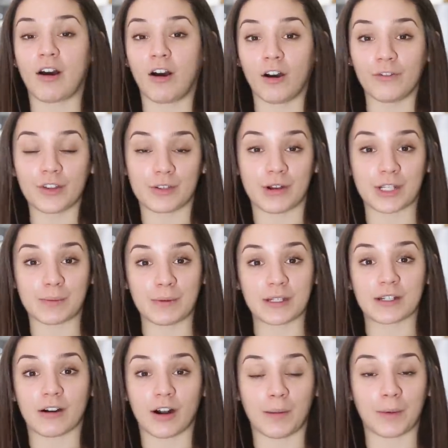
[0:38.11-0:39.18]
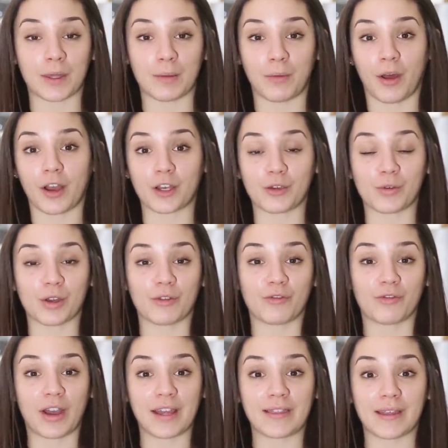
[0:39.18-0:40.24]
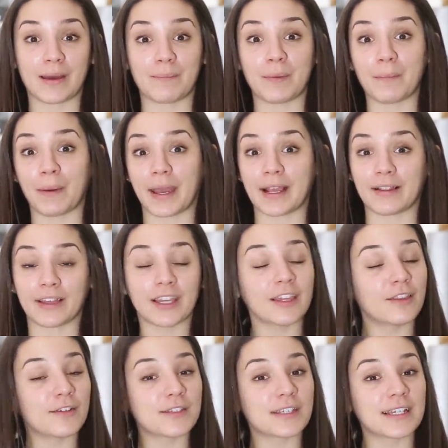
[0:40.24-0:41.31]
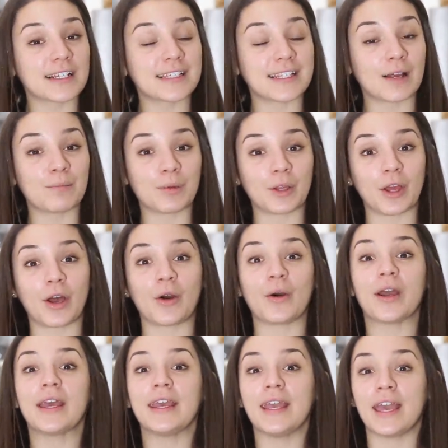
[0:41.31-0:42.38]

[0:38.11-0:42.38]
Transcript: All of these recipes are up on the blog. You can find them by clicking those links down below.